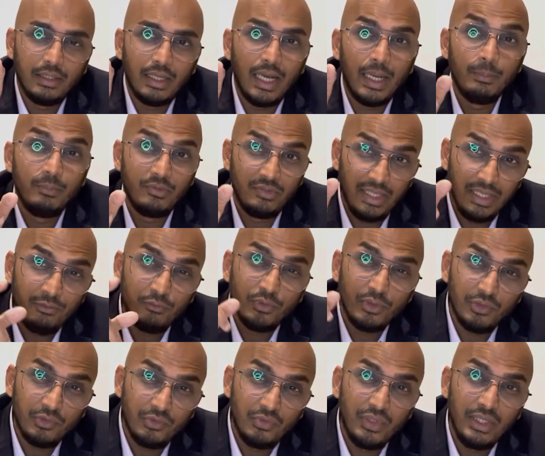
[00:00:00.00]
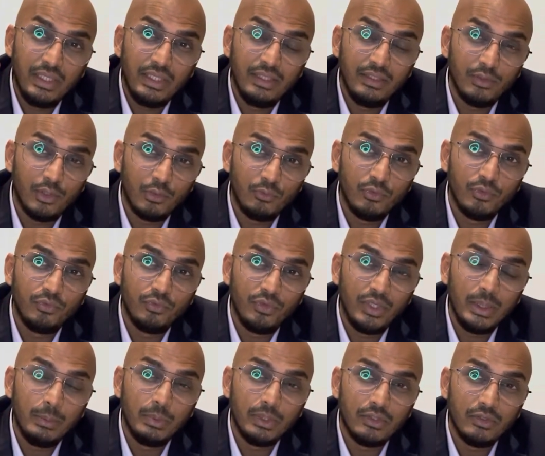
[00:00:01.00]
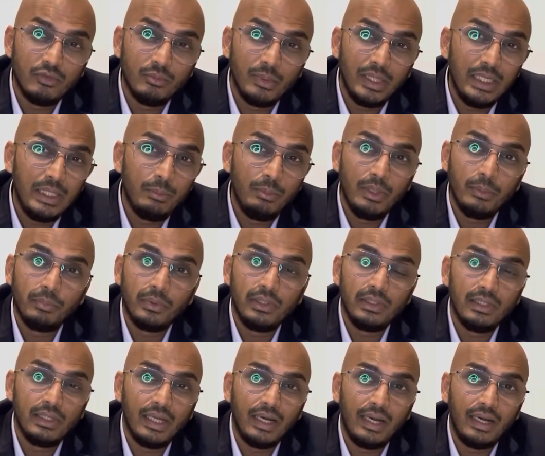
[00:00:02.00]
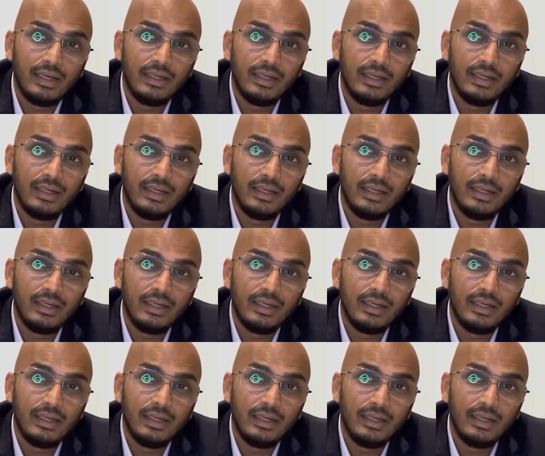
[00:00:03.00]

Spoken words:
I'm saying for a fee, not for free, because many people